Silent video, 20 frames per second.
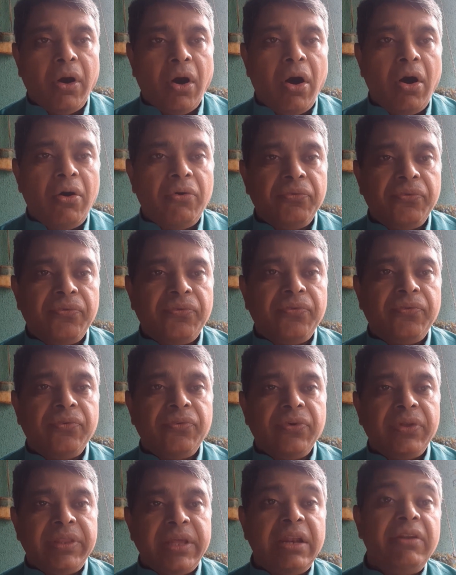of
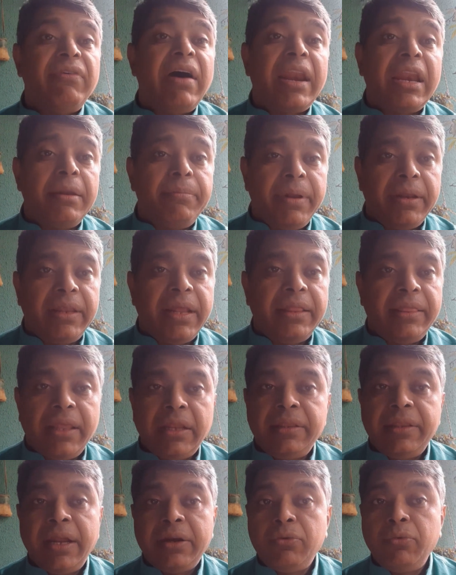the environment, and
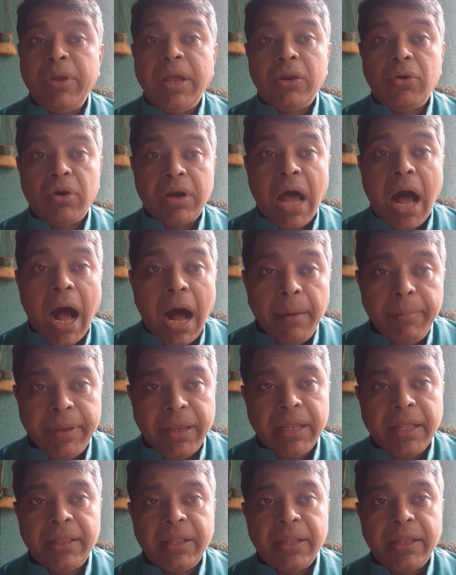that we are not harming,